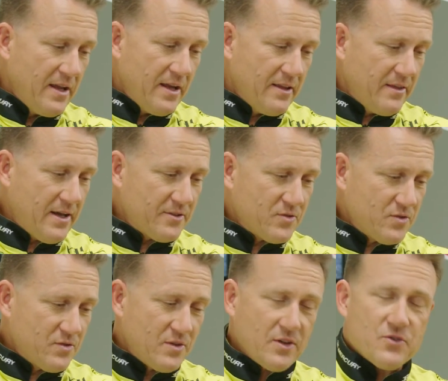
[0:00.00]
And
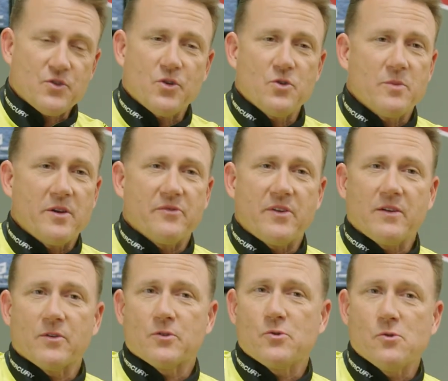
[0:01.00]
that's two of my
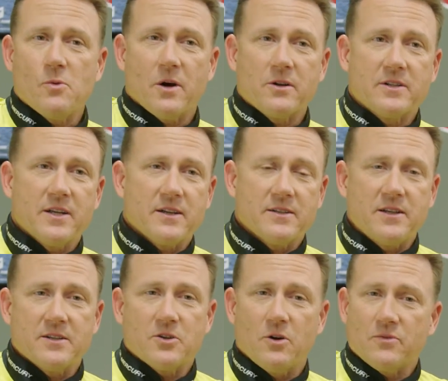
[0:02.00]
favorite cool water
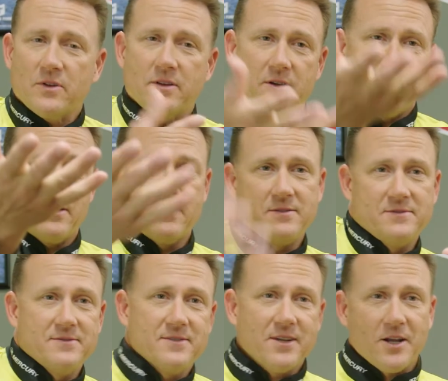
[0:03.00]
techniques. Hopefully they're
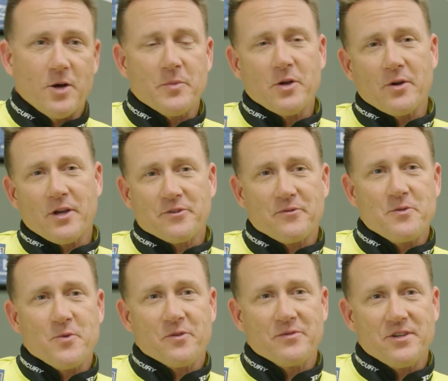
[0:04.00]
going to help you go catch a few
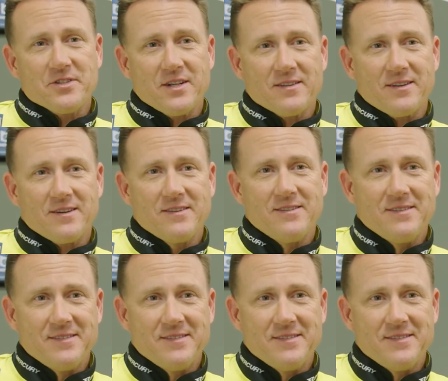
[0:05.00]
more fish out there.